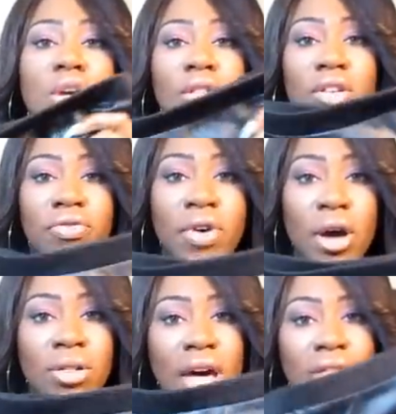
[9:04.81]
So they're
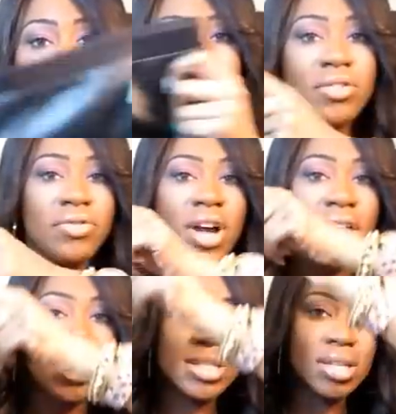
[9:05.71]
faux leather in the
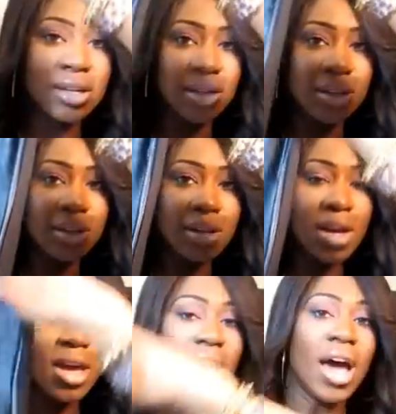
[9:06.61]
front,
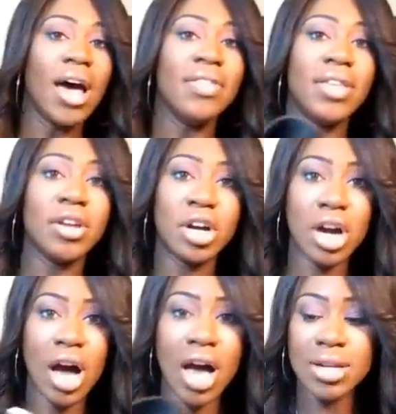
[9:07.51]
and then they're
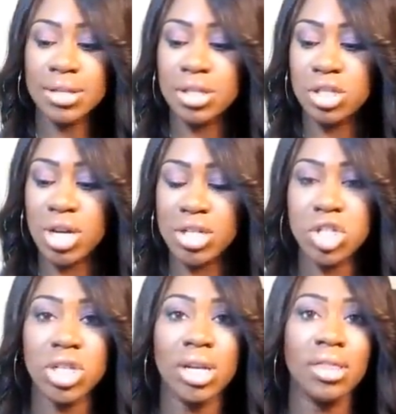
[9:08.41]
cotton
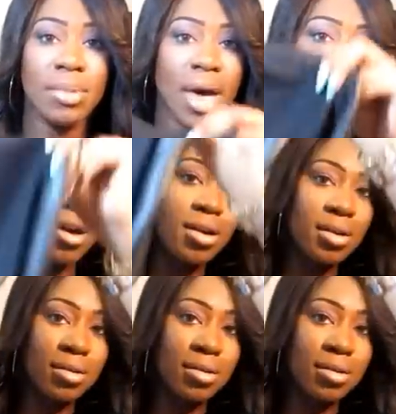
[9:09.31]
stretchy in the back.